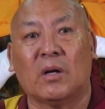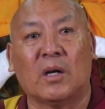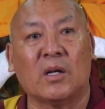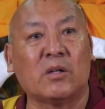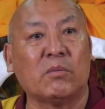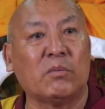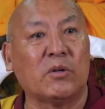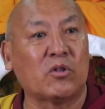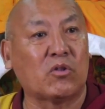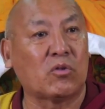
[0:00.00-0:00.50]

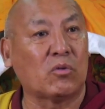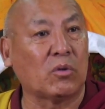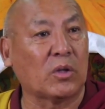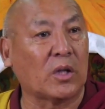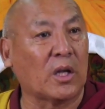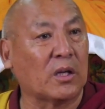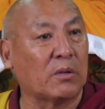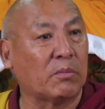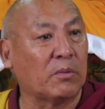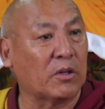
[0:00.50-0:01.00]
ultimate
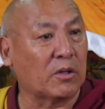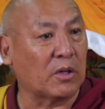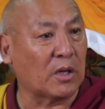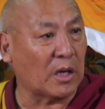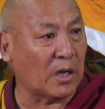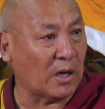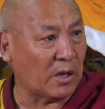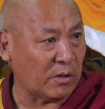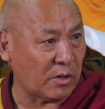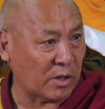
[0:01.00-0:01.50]
truth, ultimate
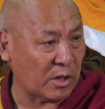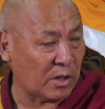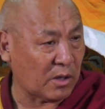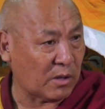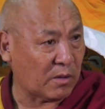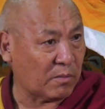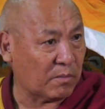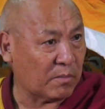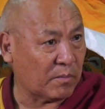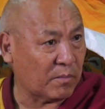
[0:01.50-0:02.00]
reality,